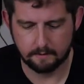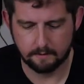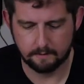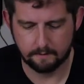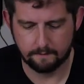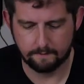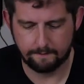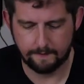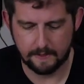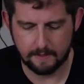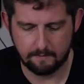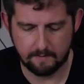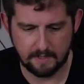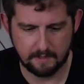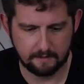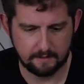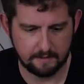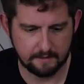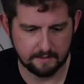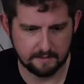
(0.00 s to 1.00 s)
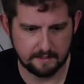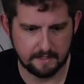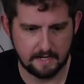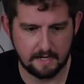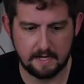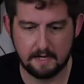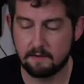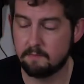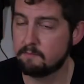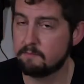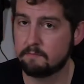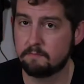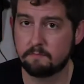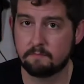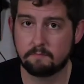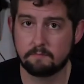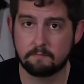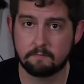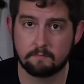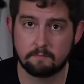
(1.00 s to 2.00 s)
it's fundamentally the same
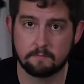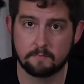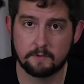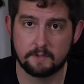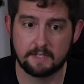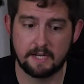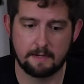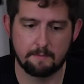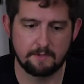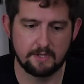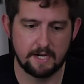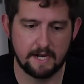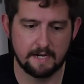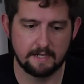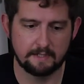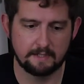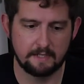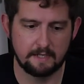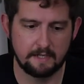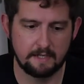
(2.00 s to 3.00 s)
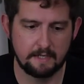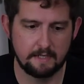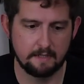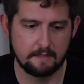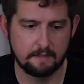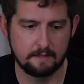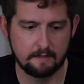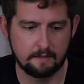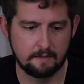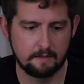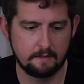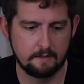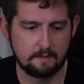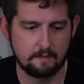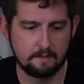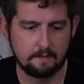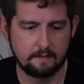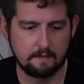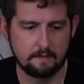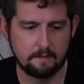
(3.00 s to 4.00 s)
chassis,
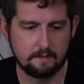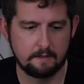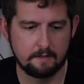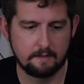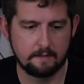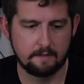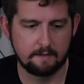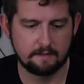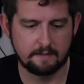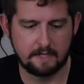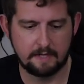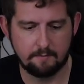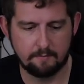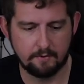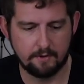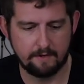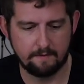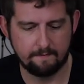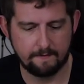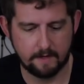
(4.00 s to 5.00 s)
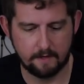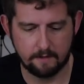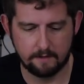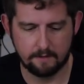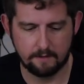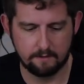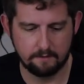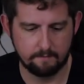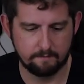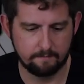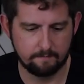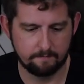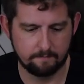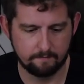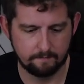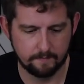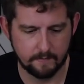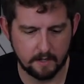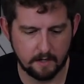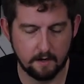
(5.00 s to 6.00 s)
same print volume,
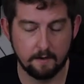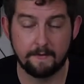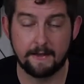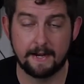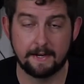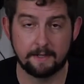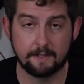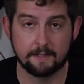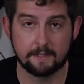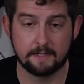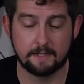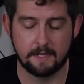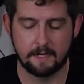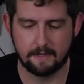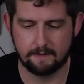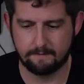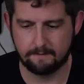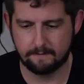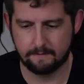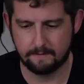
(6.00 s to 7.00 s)
all that good stuff.